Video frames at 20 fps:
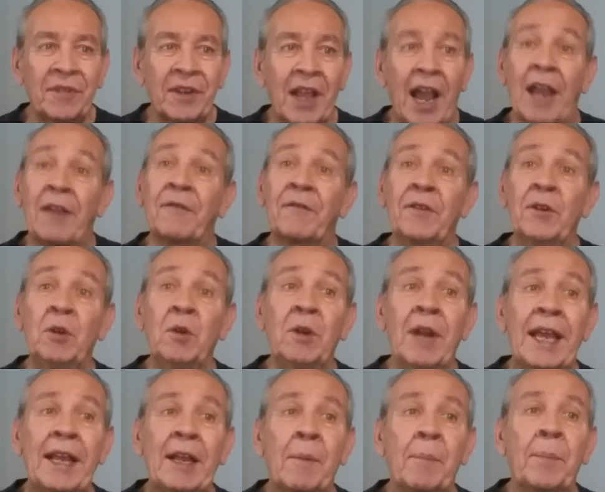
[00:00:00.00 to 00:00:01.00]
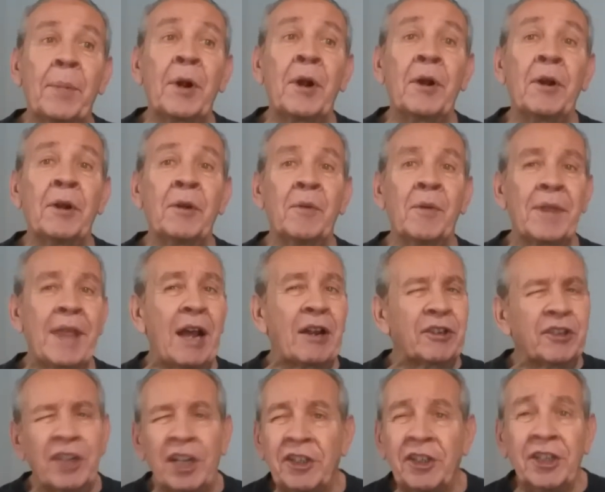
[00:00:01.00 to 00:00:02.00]
I flew like a bird without
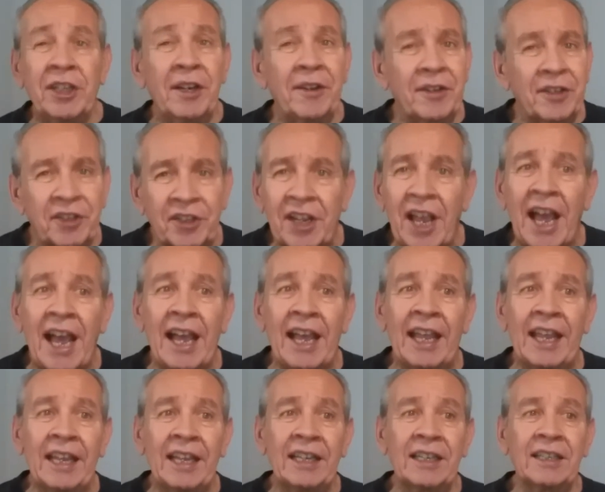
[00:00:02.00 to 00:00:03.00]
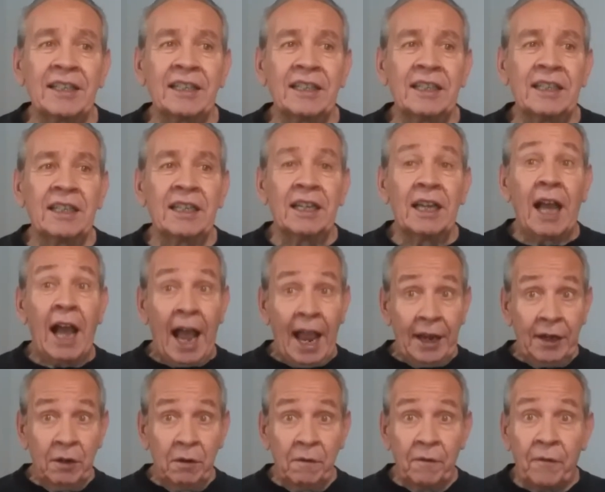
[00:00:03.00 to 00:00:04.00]
touching the sky. I
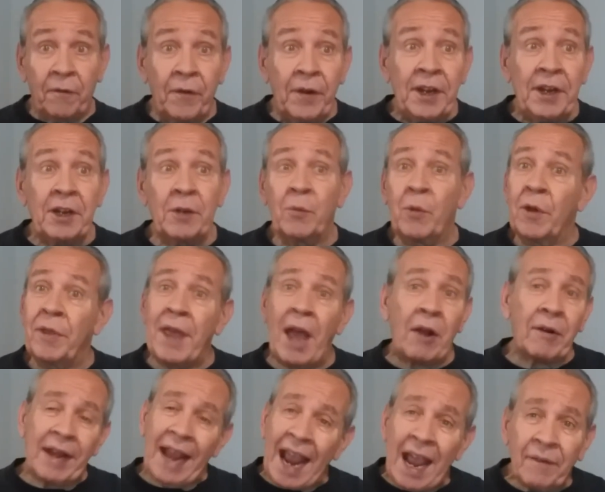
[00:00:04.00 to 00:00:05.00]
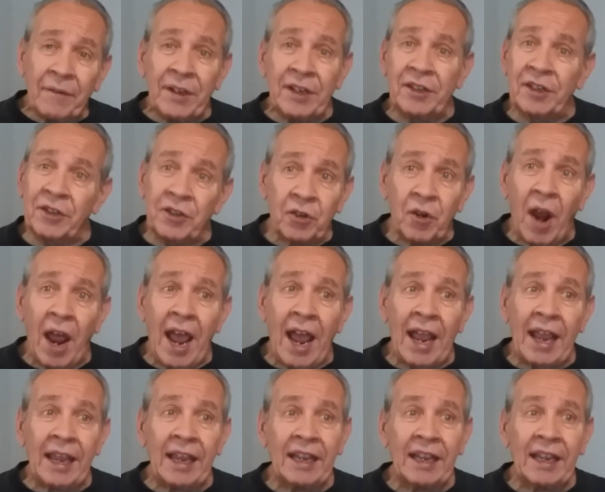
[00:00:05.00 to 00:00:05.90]
knew freedom without having to try.